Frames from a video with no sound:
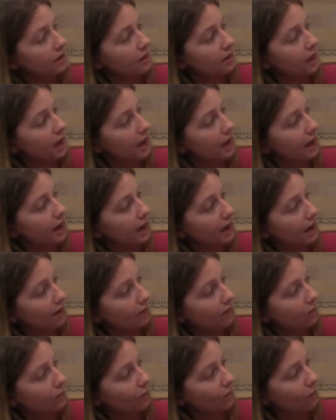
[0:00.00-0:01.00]
Then I have
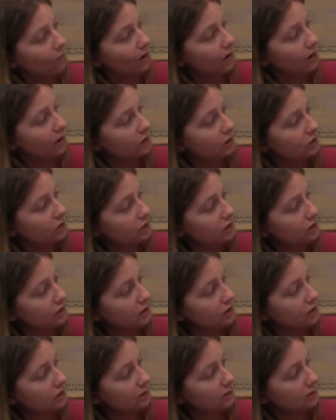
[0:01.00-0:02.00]

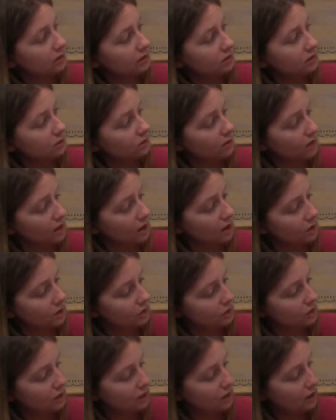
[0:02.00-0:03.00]
100 plus
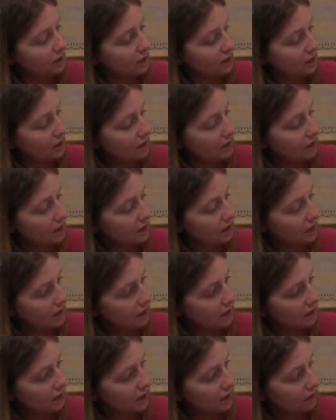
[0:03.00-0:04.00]
100
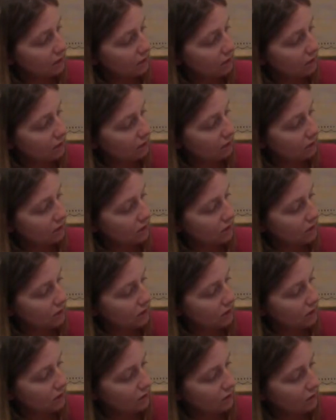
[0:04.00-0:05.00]
equals
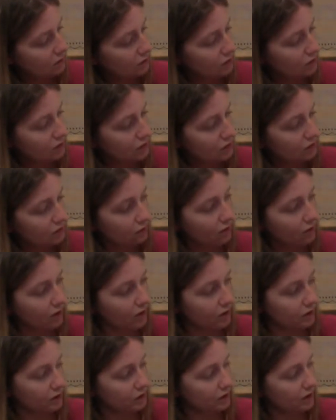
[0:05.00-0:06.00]

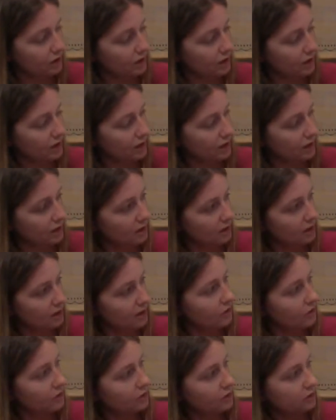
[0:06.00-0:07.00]
200.
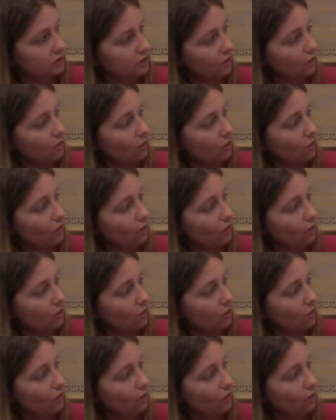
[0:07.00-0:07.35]
So